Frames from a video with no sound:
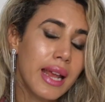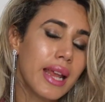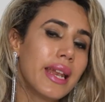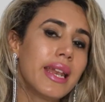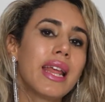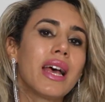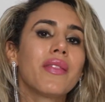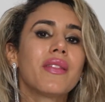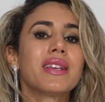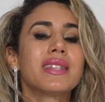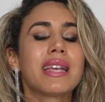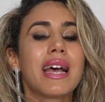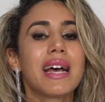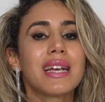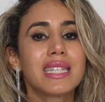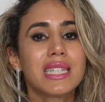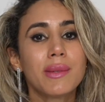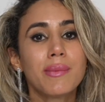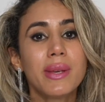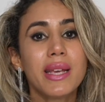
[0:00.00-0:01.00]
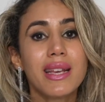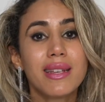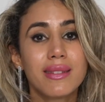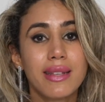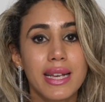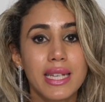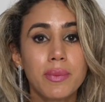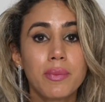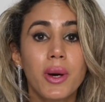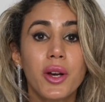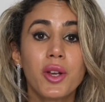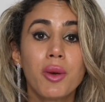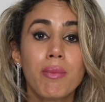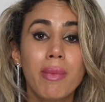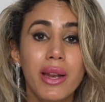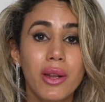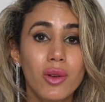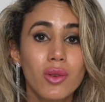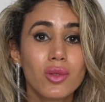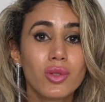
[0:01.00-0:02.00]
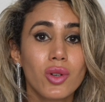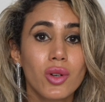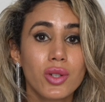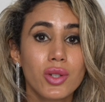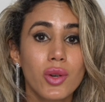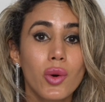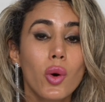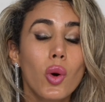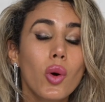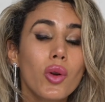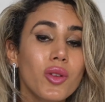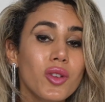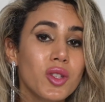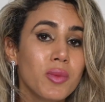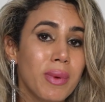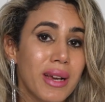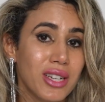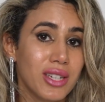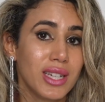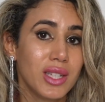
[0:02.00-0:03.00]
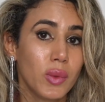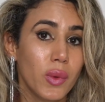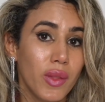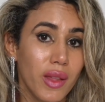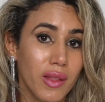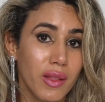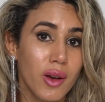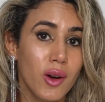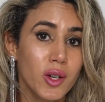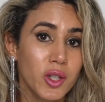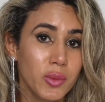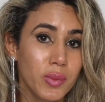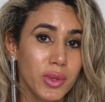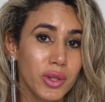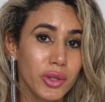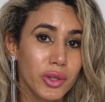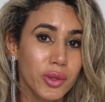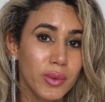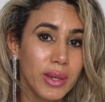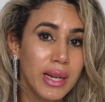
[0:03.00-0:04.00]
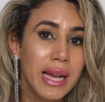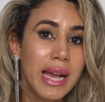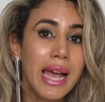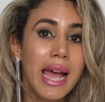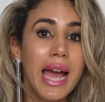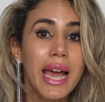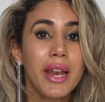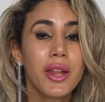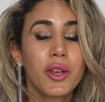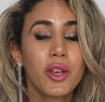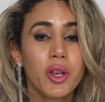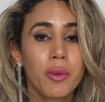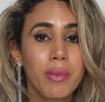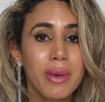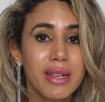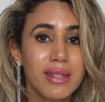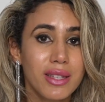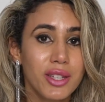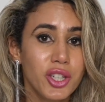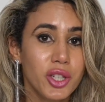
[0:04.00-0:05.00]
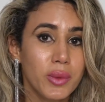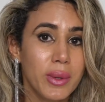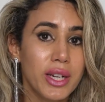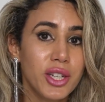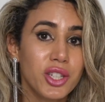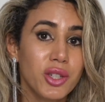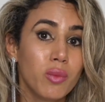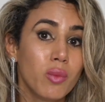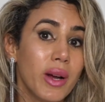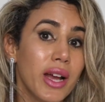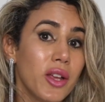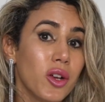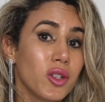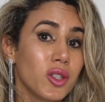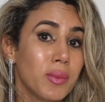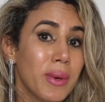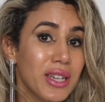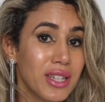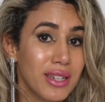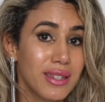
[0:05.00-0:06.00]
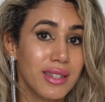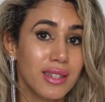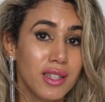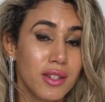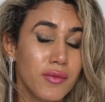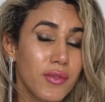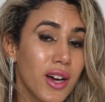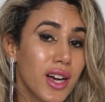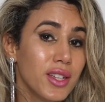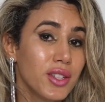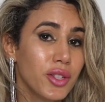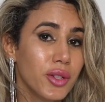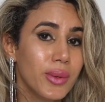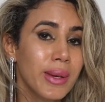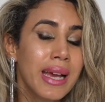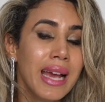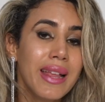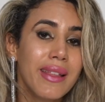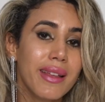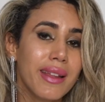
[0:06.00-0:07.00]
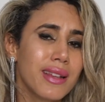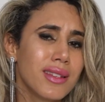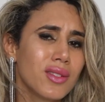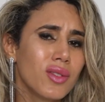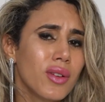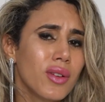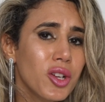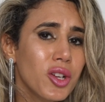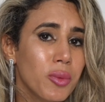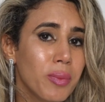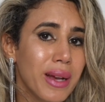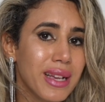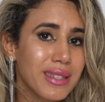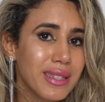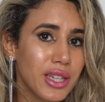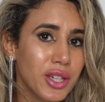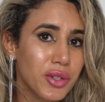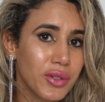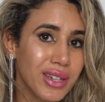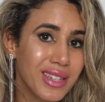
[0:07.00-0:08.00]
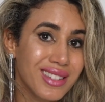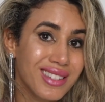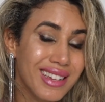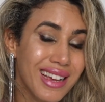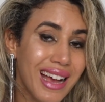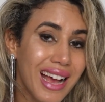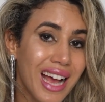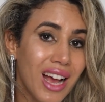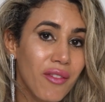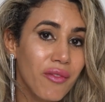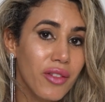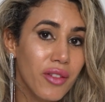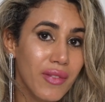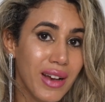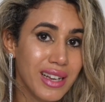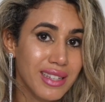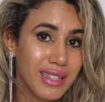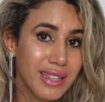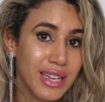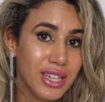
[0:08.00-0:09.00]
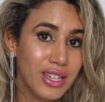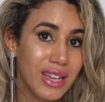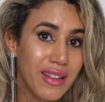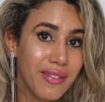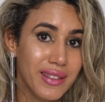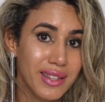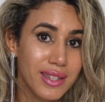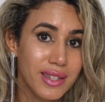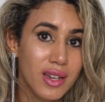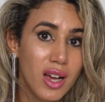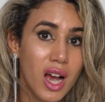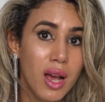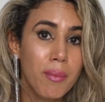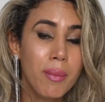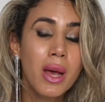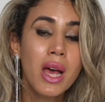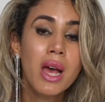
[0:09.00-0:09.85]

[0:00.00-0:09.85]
Now, this has to be assessed by your medical doctor or your specialist within the hospital, and it could be a situation where your specialist has advised you that it is your best interest to have the vaccination at this time,